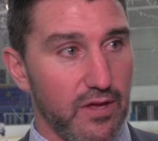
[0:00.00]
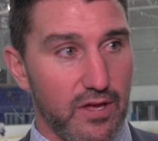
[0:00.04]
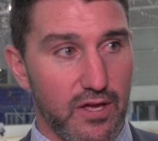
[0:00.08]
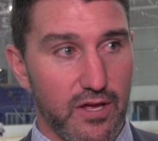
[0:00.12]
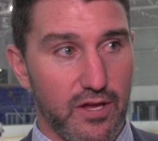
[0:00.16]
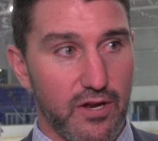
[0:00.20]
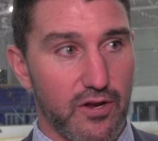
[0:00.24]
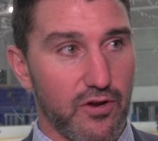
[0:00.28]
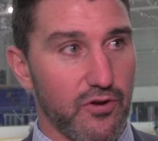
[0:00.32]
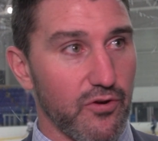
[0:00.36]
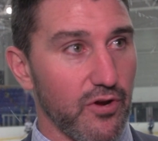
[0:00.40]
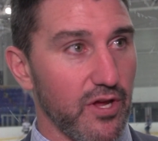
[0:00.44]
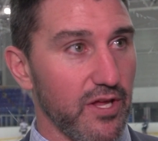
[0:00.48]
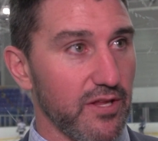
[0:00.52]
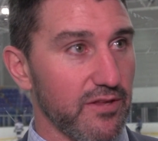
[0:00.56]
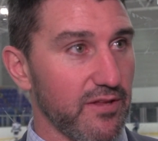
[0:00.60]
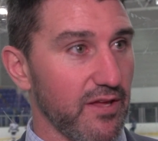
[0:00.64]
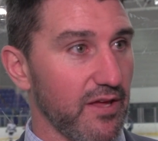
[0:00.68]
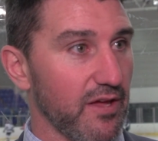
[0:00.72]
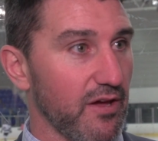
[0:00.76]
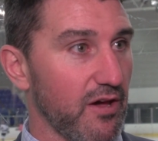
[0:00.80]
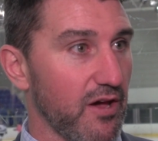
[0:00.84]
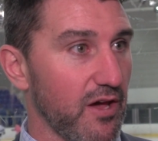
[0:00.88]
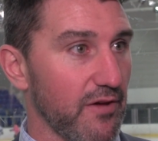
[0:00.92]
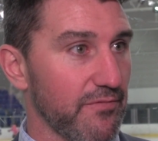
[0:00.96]
we have a great
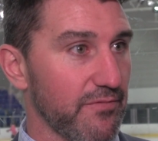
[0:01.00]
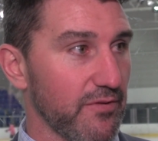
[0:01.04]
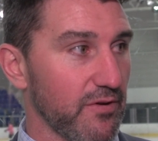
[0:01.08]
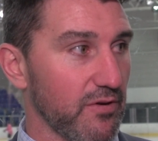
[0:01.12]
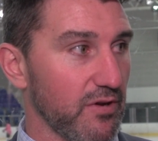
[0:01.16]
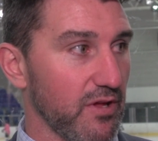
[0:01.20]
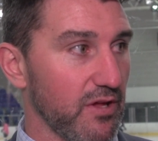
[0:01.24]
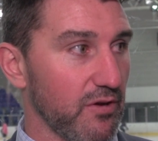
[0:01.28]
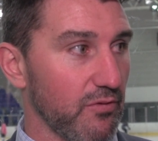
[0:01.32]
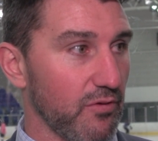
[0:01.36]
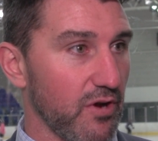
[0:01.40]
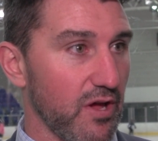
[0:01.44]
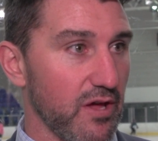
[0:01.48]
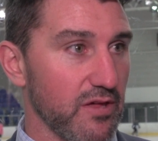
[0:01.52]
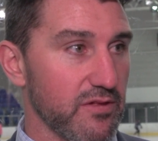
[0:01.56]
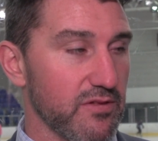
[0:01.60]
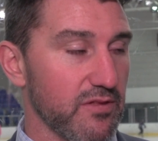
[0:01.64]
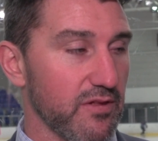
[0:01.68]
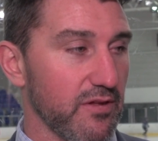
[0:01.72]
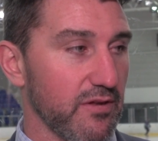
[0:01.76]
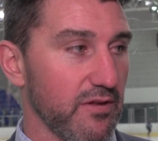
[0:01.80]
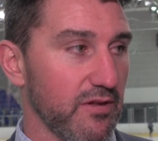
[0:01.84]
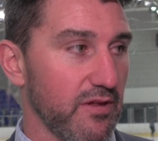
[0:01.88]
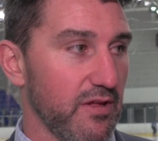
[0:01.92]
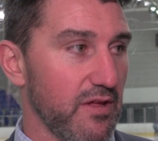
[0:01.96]
day off and
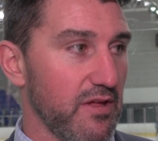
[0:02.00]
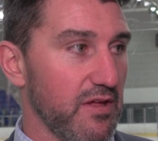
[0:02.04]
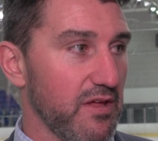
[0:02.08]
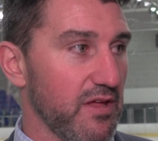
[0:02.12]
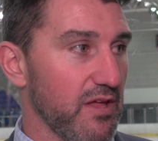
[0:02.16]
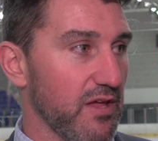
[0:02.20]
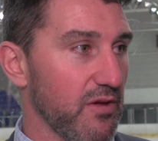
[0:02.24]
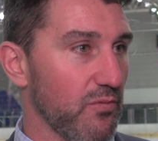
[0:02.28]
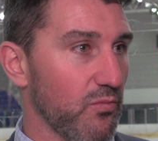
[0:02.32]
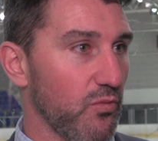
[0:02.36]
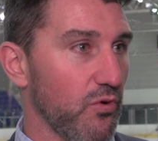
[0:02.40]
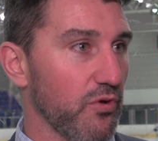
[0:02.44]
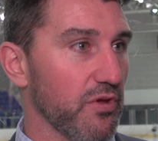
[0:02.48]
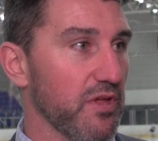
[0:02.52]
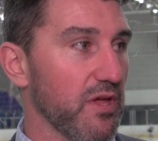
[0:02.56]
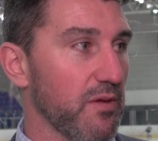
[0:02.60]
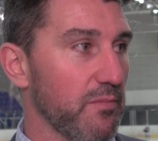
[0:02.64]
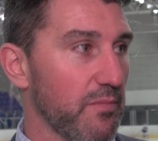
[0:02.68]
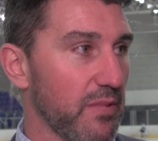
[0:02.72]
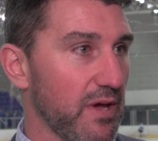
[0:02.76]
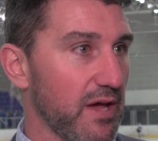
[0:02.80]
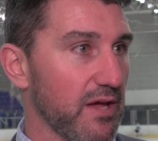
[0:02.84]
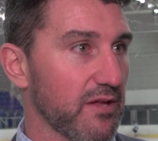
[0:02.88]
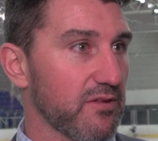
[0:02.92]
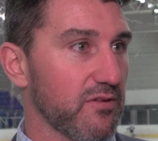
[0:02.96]
rest, and we'll
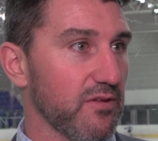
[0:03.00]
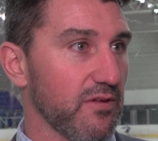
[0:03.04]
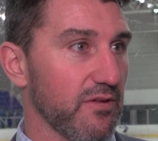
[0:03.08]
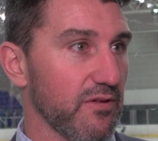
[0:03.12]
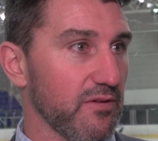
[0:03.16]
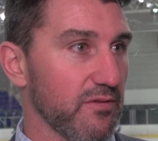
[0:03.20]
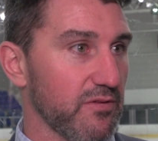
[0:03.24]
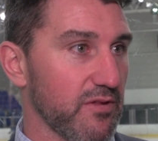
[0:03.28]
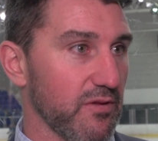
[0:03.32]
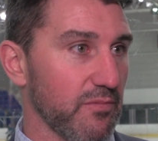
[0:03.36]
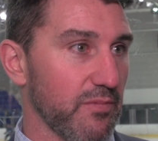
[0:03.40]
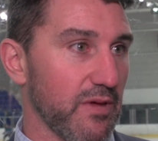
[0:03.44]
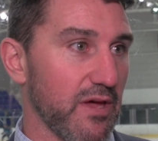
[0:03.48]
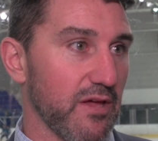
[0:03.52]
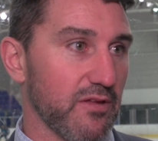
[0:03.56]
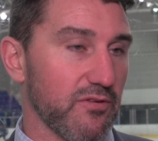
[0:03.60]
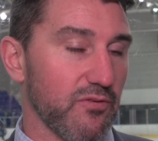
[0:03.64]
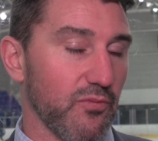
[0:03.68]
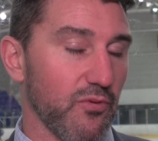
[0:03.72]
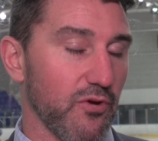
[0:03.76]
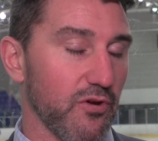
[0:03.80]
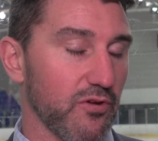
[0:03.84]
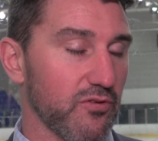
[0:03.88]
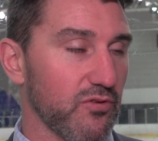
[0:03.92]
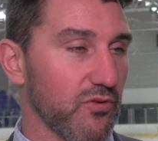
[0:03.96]
get back to
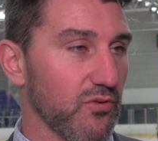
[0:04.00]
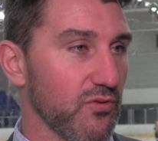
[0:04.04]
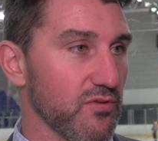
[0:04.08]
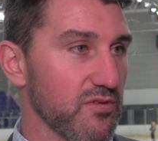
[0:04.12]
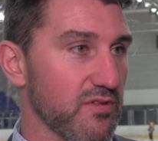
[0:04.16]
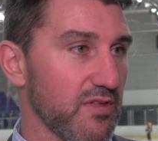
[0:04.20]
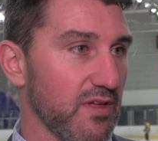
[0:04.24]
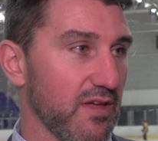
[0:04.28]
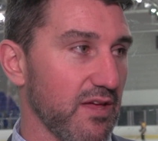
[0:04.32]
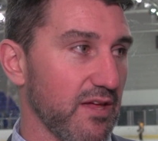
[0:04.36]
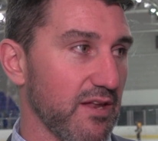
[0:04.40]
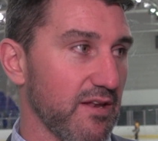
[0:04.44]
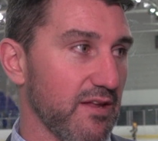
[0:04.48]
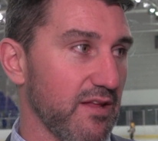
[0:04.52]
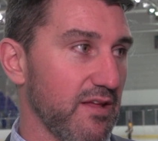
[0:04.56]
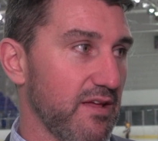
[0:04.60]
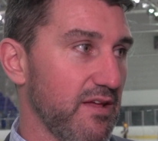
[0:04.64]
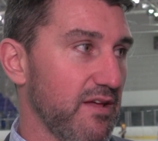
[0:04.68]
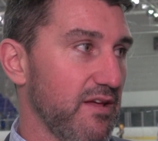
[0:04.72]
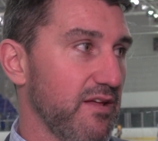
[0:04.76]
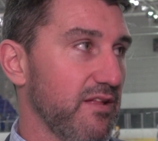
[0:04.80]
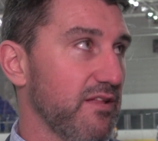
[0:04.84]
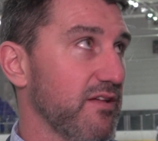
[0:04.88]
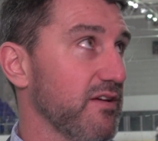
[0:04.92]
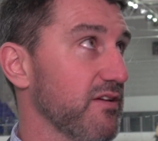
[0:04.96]
work Tuesday. And
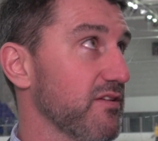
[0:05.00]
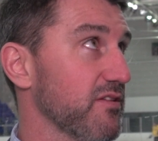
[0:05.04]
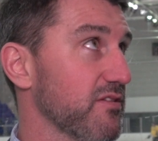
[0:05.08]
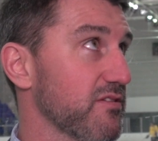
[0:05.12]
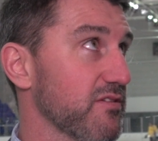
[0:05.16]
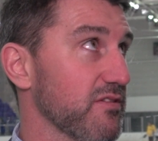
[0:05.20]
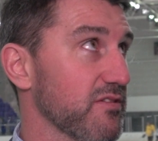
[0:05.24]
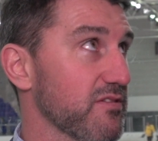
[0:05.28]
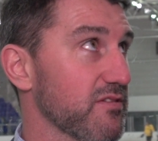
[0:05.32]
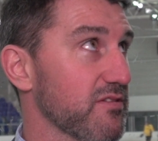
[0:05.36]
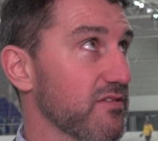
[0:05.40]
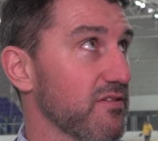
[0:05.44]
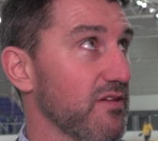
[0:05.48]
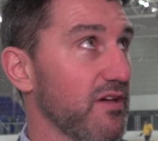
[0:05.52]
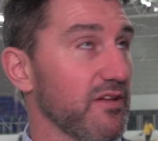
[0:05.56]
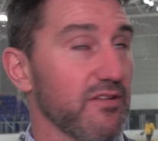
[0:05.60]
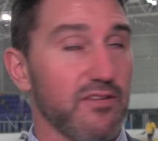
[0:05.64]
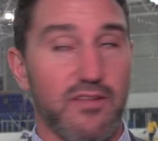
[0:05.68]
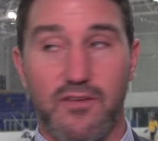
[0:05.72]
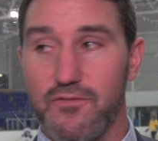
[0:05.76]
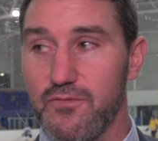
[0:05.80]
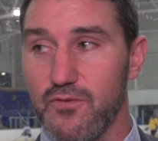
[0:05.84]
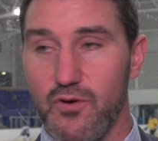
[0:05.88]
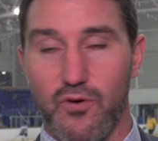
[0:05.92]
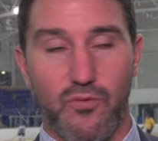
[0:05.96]
it's not
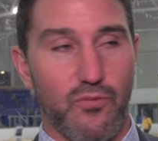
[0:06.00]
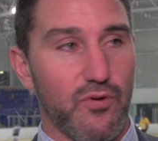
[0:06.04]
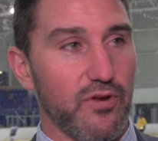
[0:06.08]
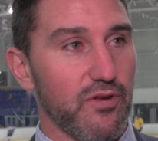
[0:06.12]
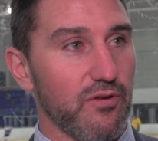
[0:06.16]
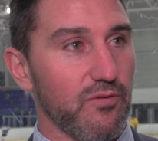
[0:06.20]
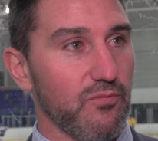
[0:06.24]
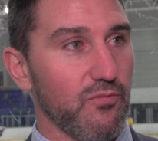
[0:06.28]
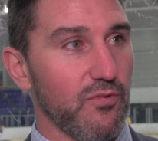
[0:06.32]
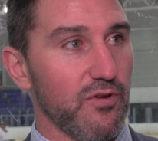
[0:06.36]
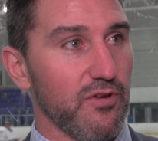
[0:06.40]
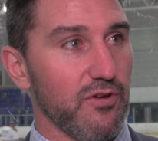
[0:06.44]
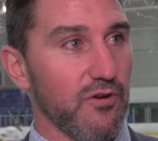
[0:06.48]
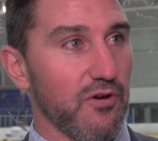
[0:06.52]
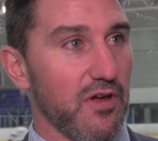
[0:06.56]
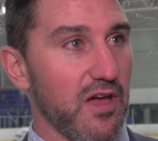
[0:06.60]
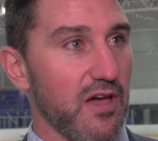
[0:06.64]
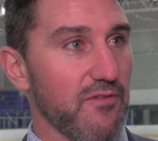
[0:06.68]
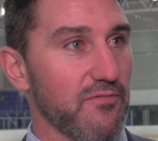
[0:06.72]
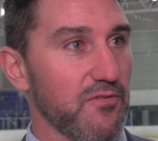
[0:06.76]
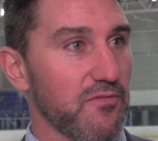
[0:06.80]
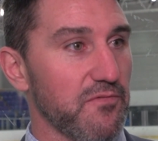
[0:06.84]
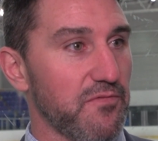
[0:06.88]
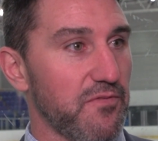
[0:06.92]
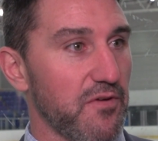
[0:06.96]
difficult when you're
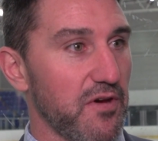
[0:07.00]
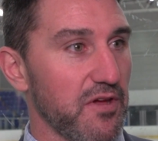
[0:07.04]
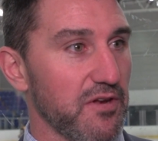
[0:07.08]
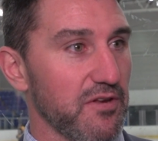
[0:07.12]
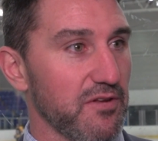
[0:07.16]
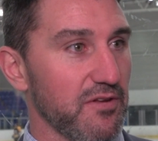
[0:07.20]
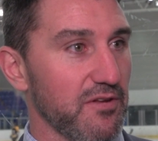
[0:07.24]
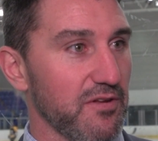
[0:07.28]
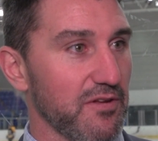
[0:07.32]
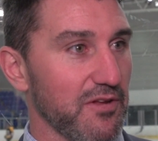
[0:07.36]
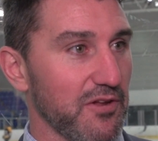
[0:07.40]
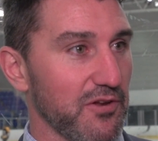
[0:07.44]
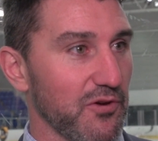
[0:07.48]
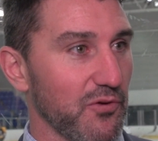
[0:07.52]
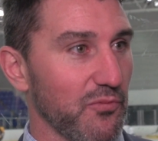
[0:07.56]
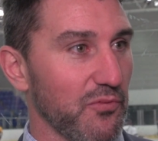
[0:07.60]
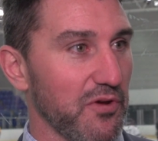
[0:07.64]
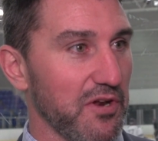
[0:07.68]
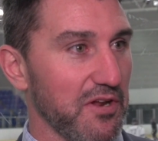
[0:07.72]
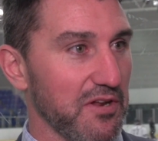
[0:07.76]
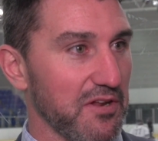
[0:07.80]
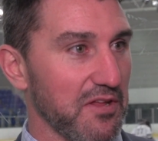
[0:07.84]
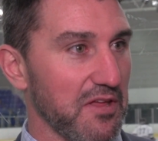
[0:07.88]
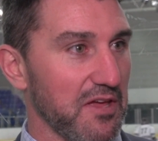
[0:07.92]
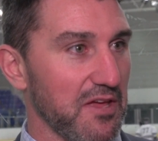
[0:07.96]
having fun and you're
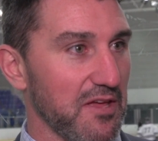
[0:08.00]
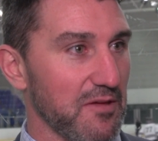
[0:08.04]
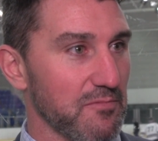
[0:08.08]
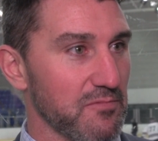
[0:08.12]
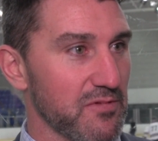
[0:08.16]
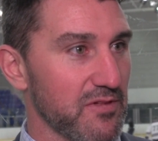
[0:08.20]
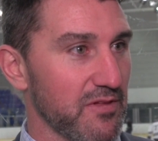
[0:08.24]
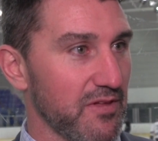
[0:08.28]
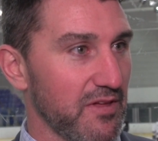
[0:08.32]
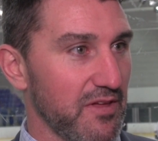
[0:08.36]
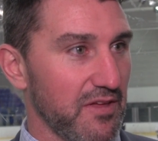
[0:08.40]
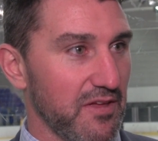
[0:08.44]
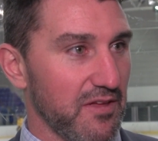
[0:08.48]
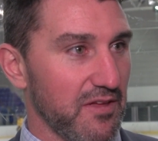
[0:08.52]
winning games.